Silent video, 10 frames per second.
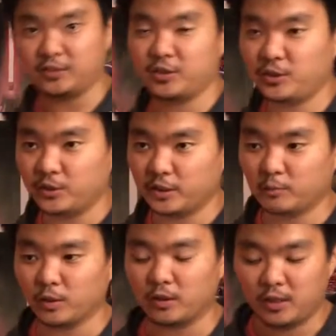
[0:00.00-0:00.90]

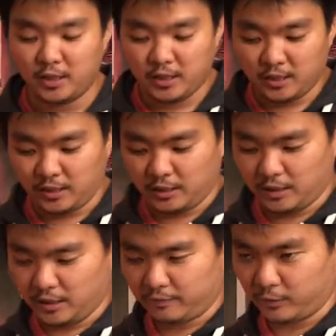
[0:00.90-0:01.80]
executed one.
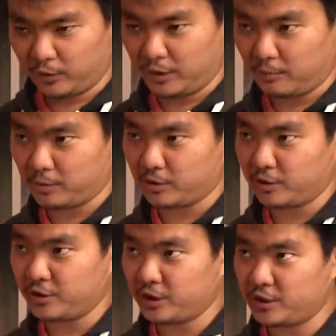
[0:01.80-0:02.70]
For example,
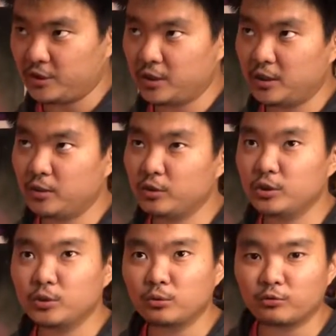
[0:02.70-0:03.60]
there's this
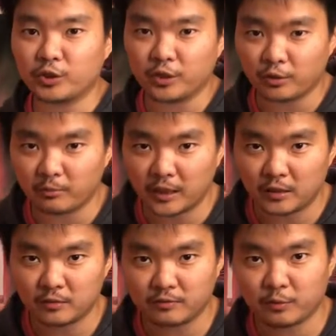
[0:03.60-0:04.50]
new
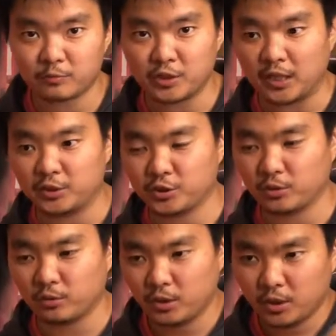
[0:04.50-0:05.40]
Tinkerbell from
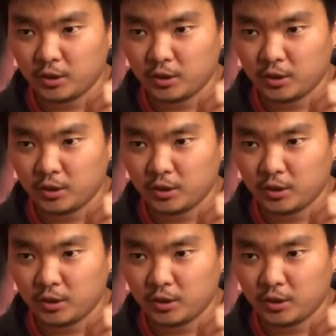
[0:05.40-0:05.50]
Sideshow.